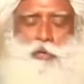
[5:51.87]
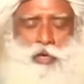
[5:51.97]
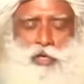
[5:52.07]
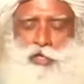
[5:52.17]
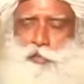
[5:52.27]

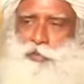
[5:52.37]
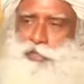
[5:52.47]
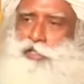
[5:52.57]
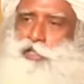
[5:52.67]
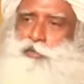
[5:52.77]

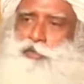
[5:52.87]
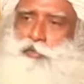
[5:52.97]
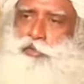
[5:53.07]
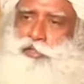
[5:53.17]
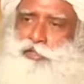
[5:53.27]
100%
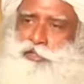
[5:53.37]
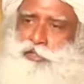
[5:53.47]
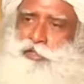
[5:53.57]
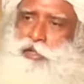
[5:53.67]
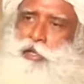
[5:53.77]
individual business.
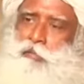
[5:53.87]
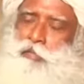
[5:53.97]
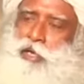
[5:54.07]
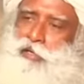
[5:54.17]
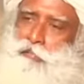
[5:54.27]

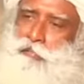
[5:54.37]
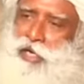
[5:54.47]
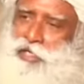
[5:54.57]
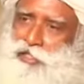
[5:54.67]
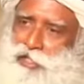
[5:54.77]
But
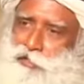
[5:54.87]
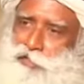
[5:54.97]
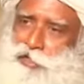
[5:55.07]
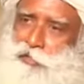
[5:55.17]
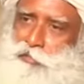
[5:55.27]
mass
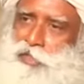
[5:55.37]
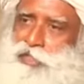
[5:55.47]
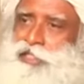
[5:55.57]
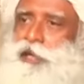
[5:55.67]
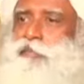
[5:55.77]
conversion means